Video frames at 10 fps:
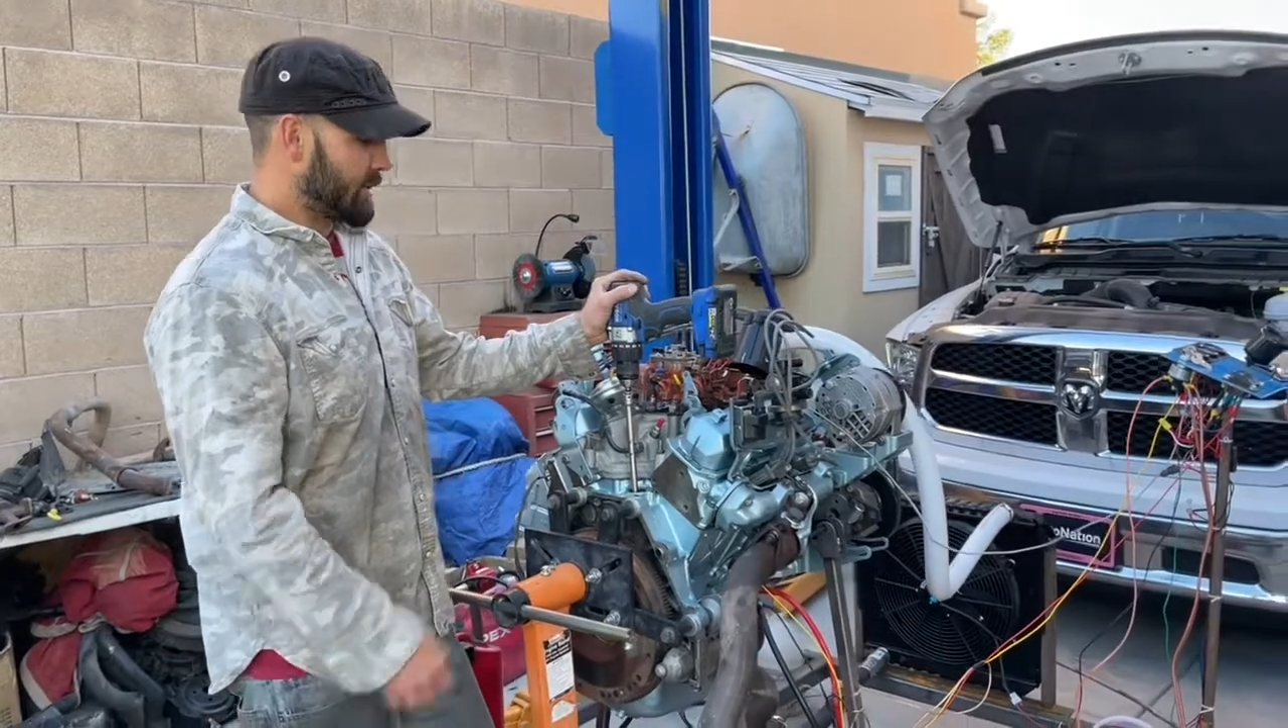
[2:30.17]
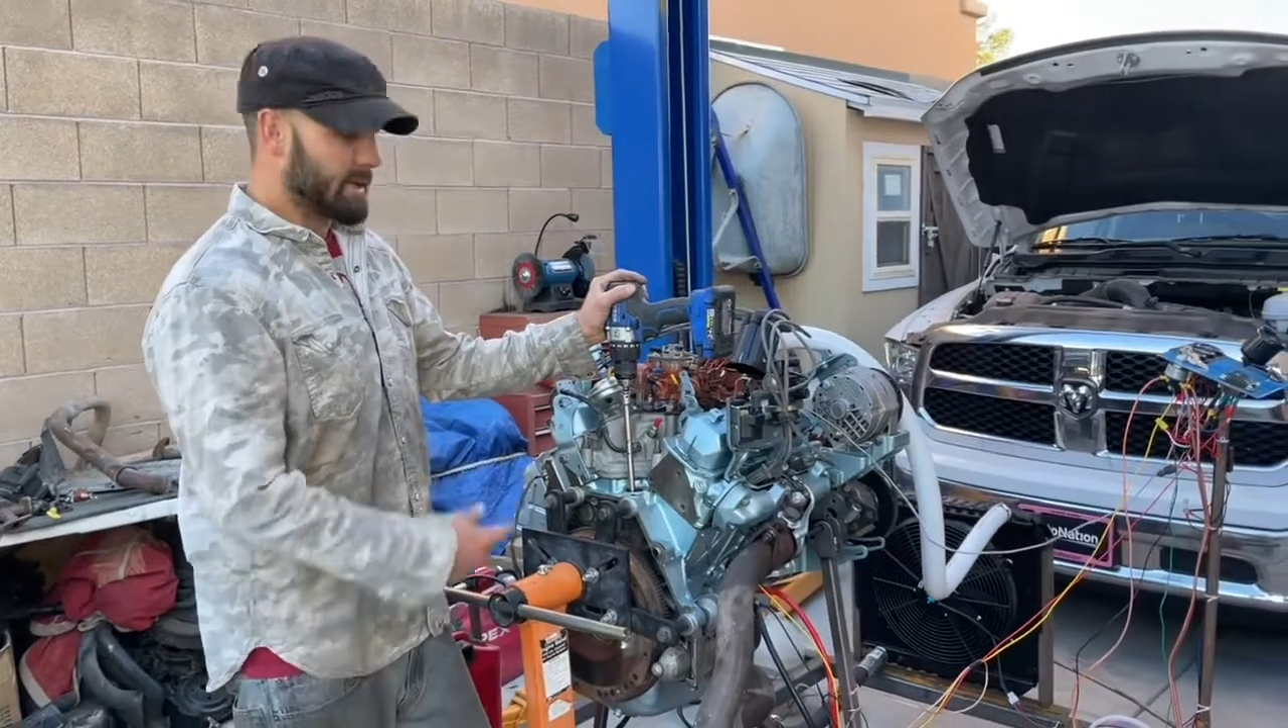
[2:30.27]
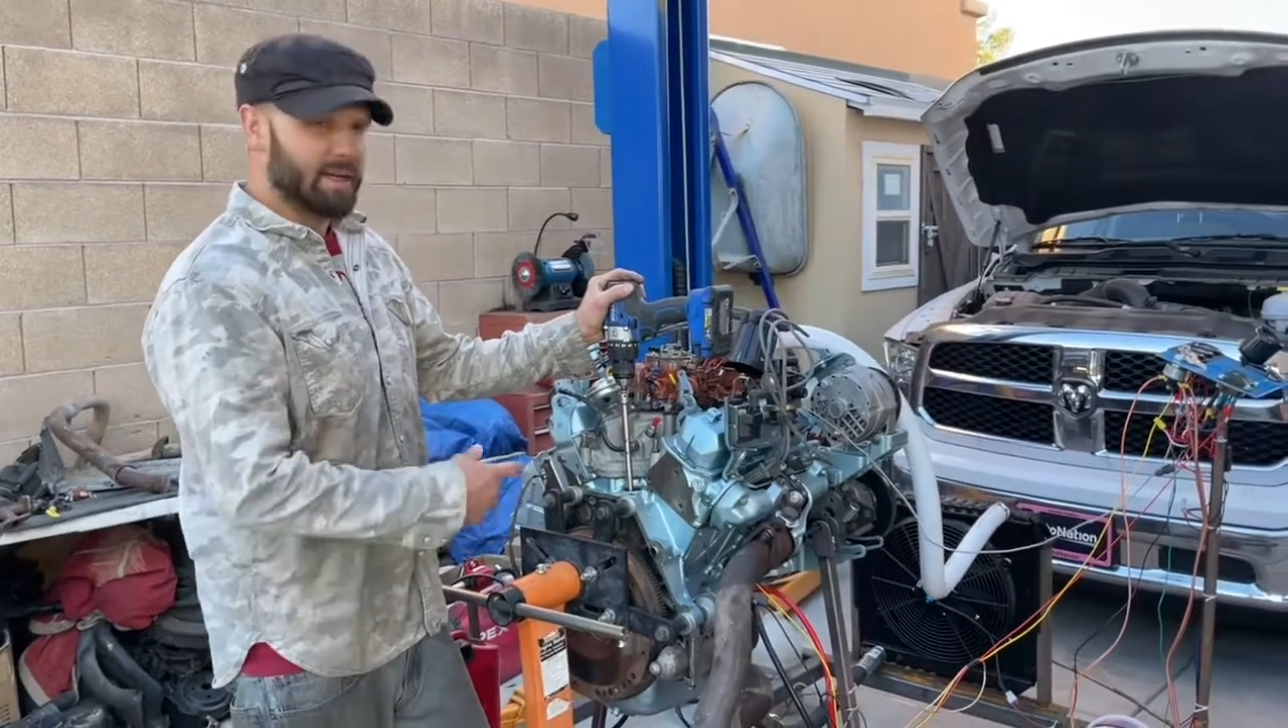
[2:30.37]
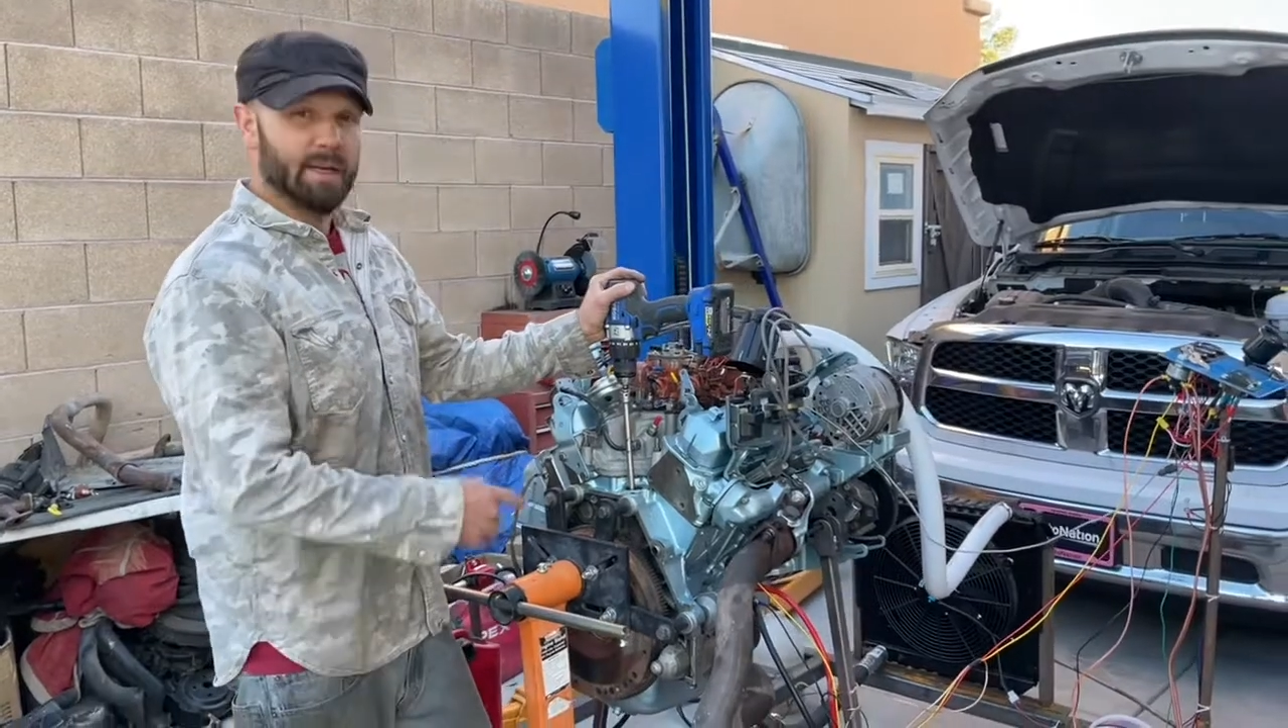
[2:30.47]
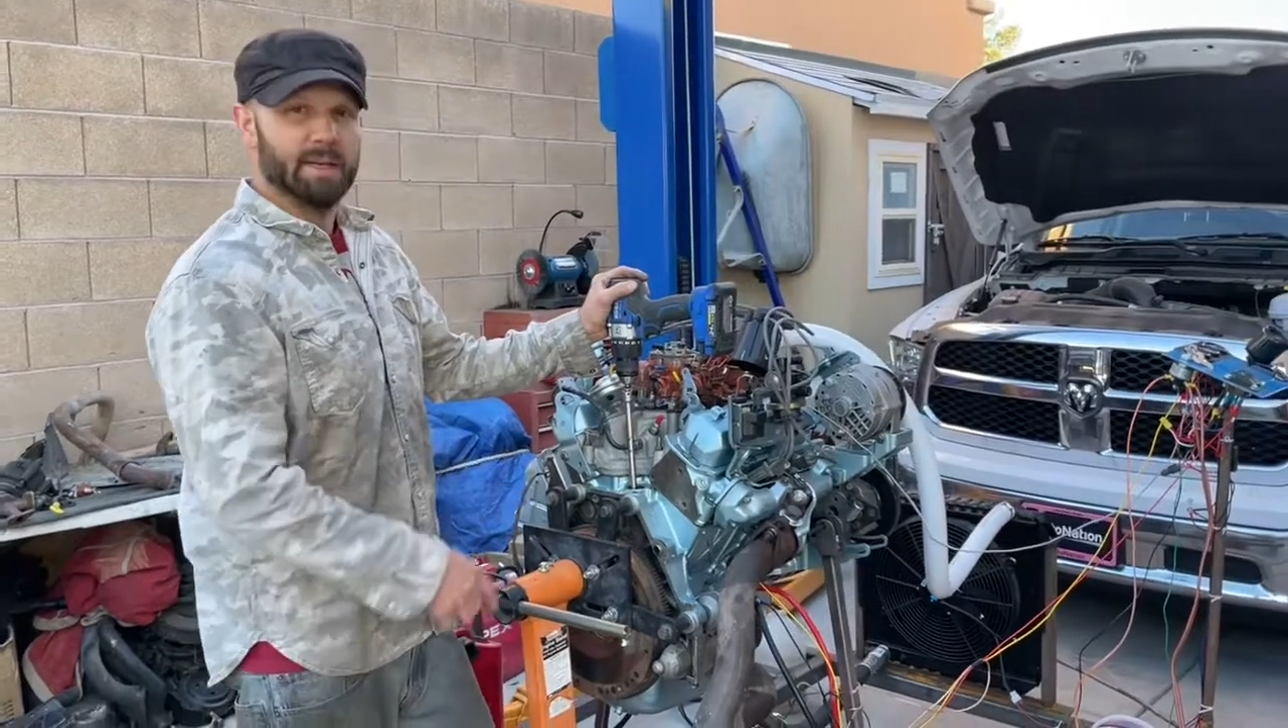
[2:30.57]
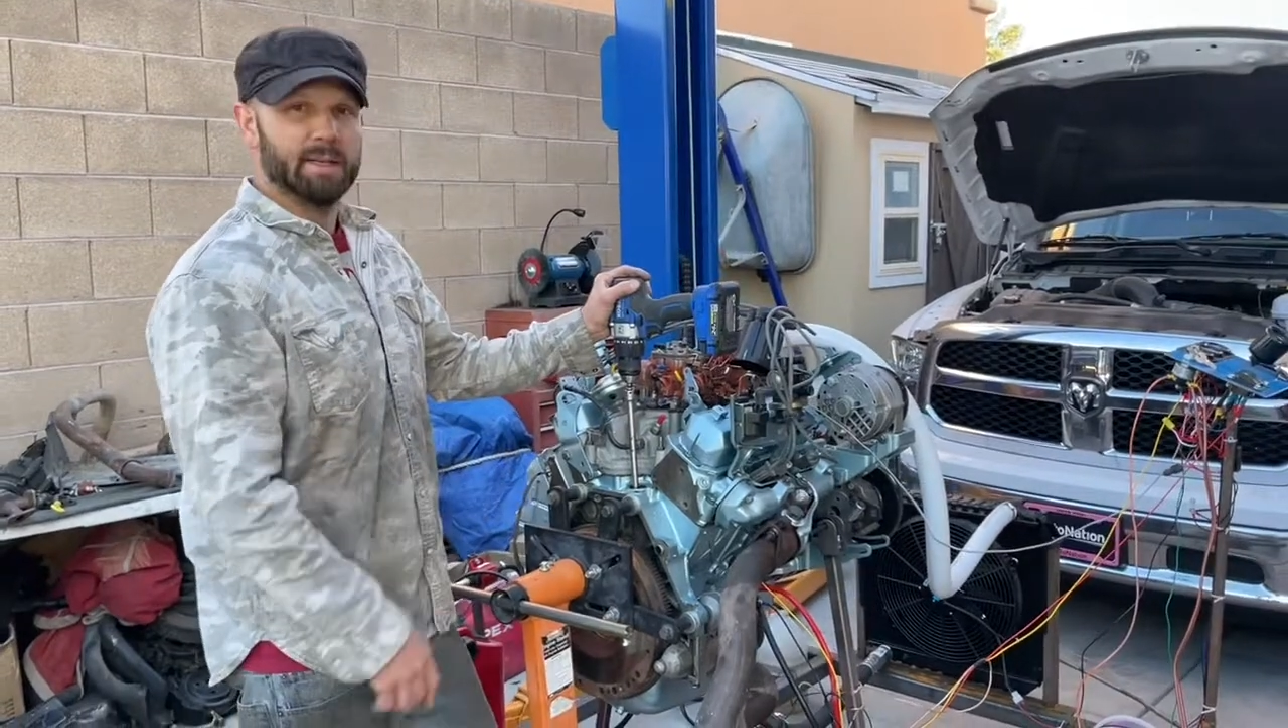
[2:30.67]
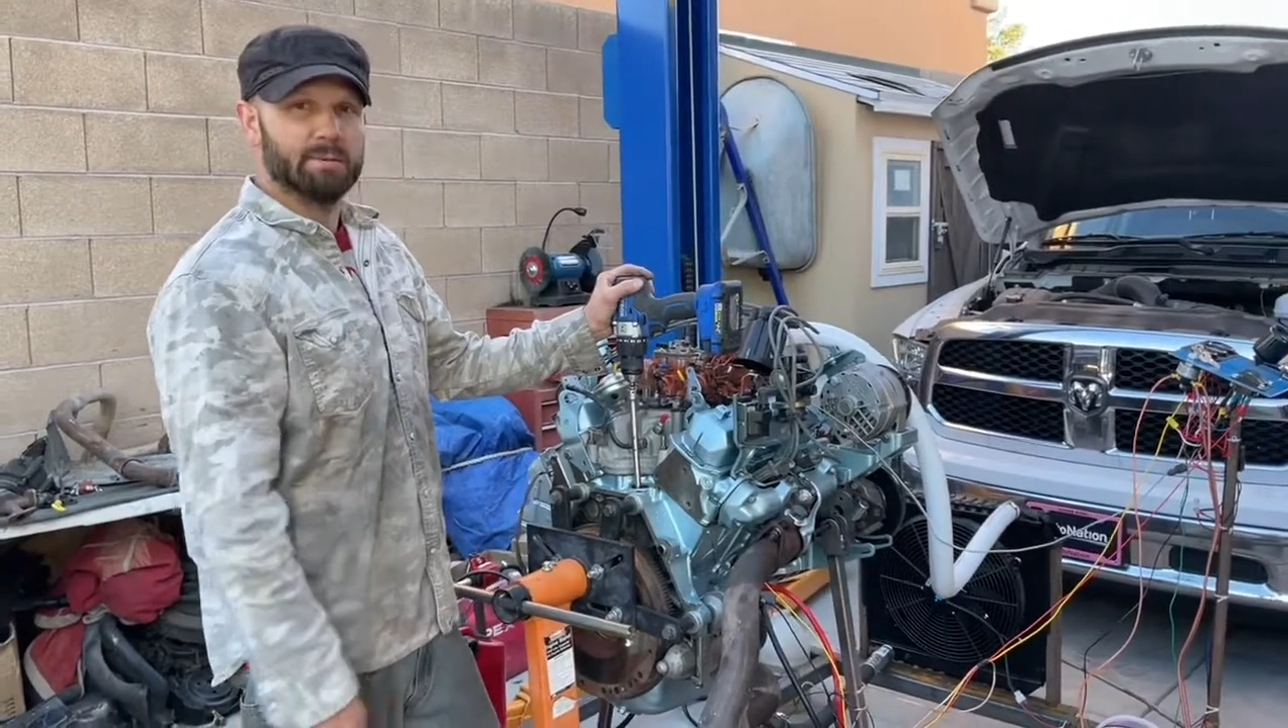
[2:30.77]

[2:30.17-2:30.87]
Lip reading: can get it